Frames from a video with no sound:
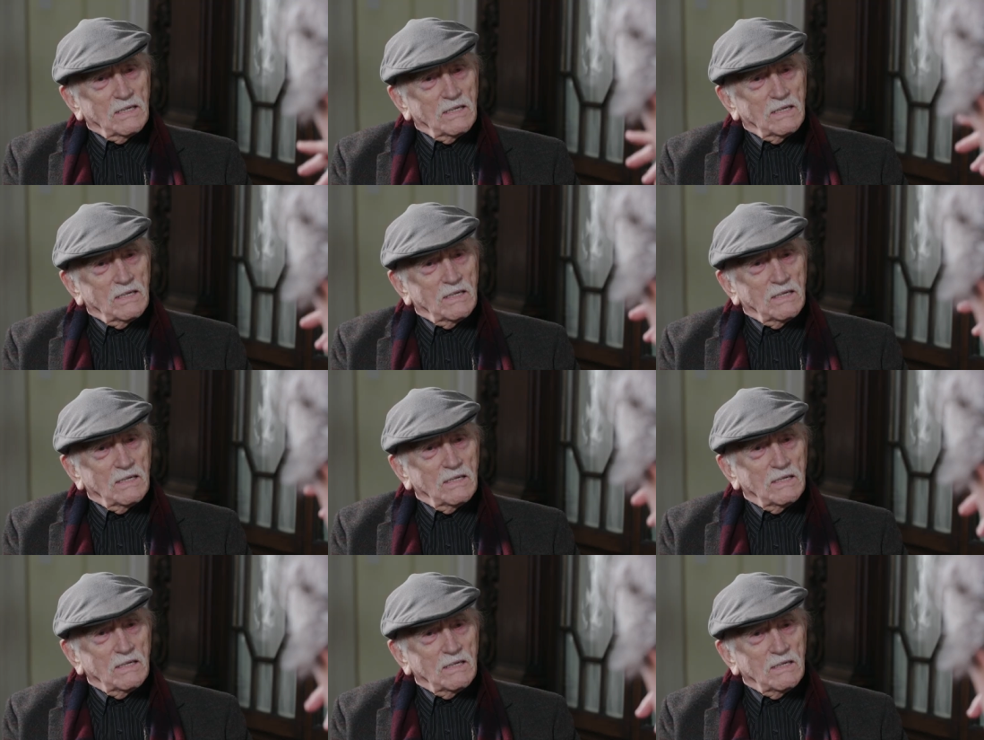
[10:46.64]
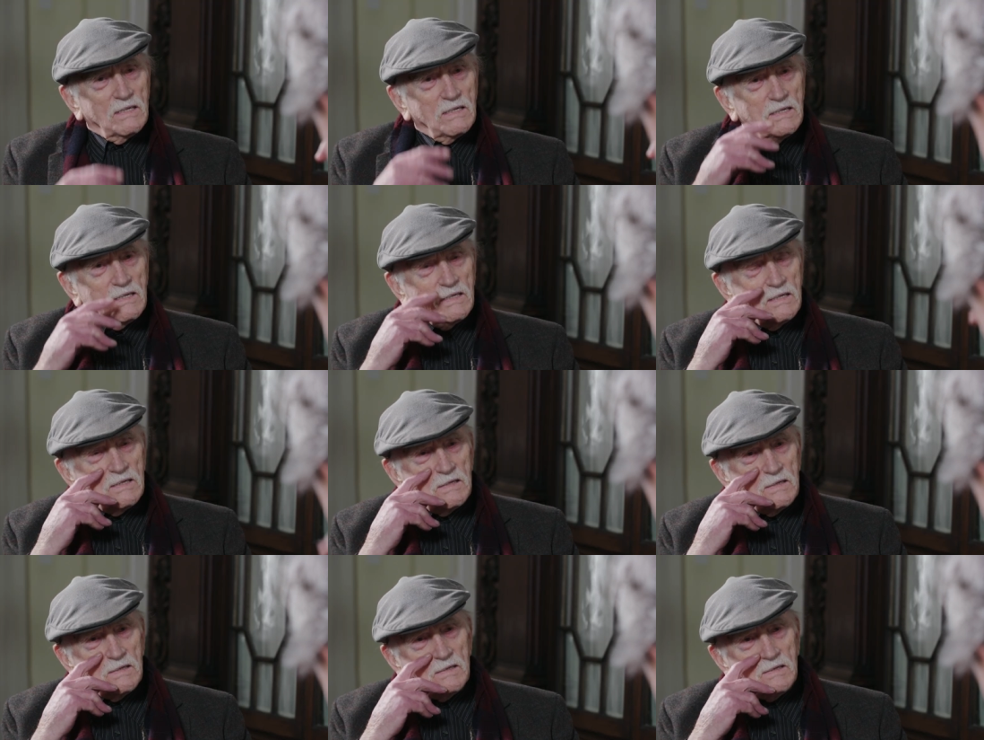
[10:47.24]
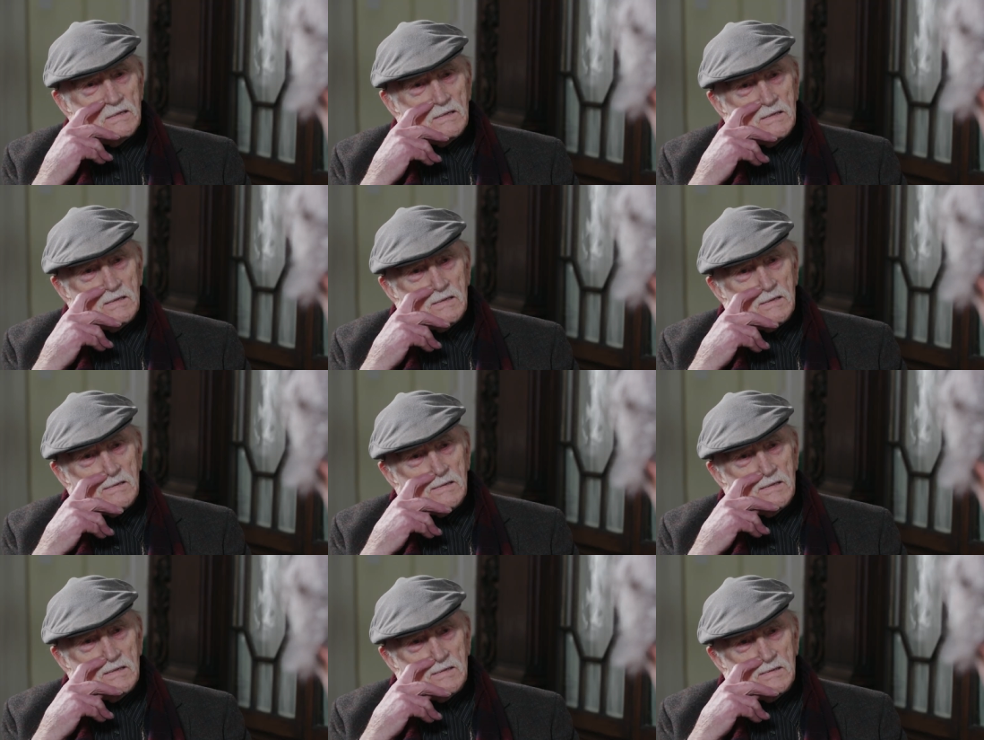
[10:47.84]
as, as has often been
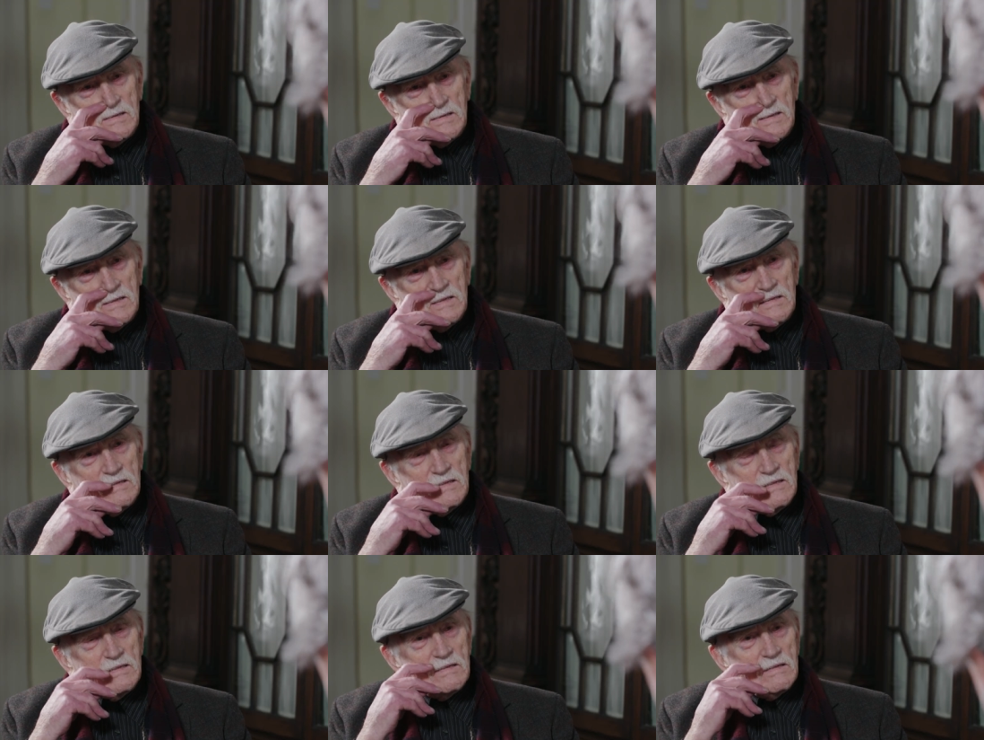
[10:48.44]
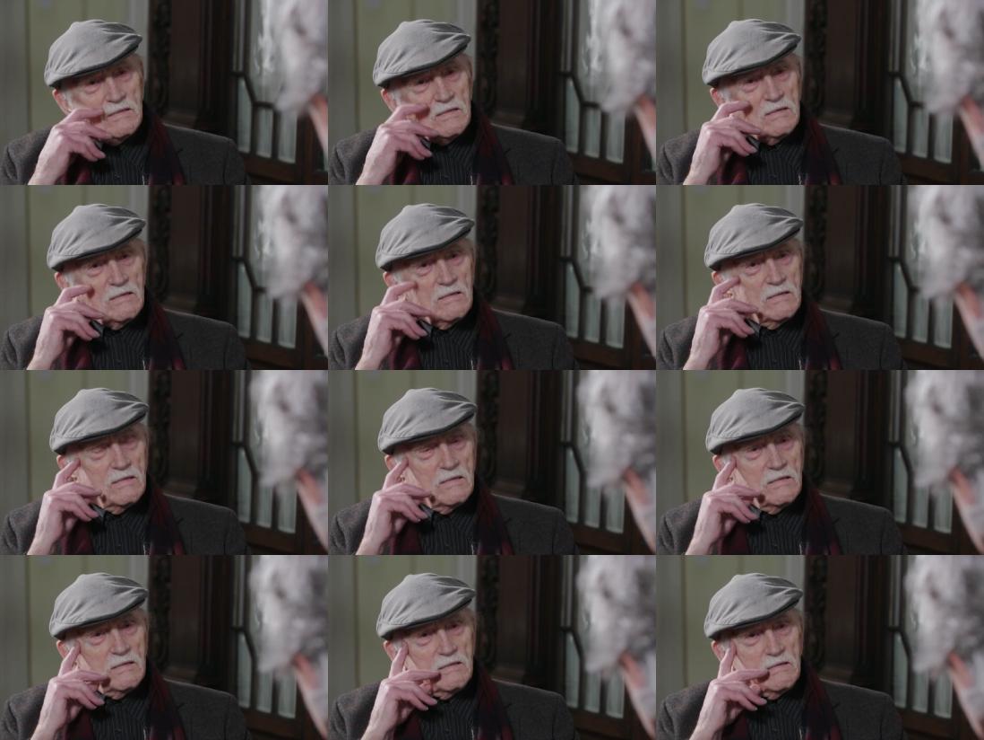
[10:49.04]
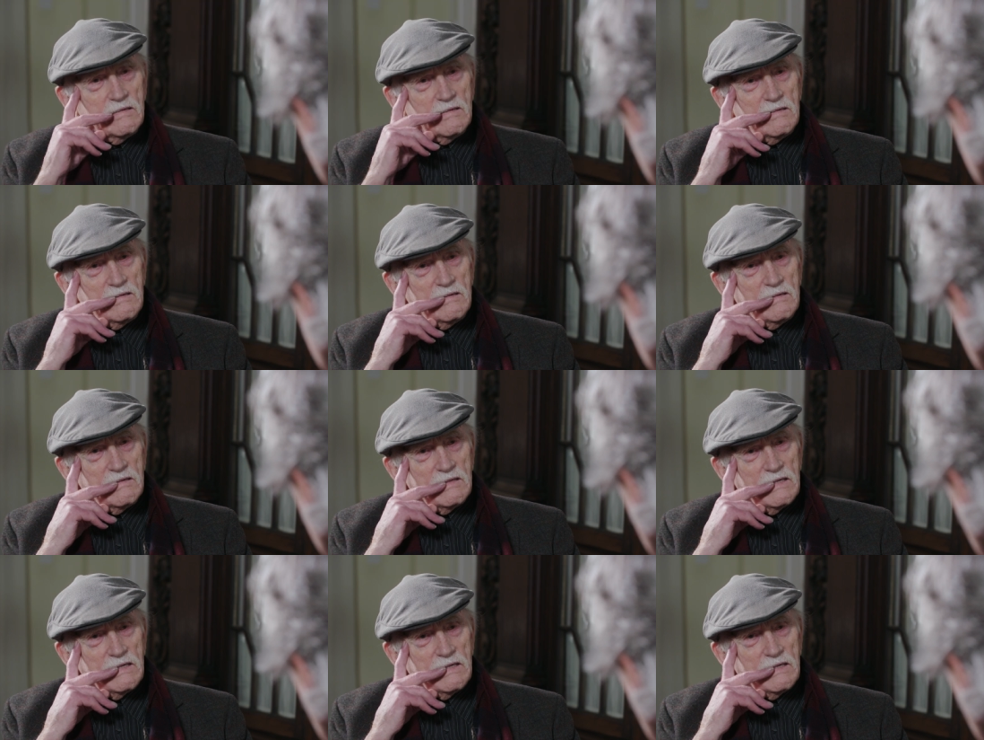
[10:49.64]
said, the DMP were never armed.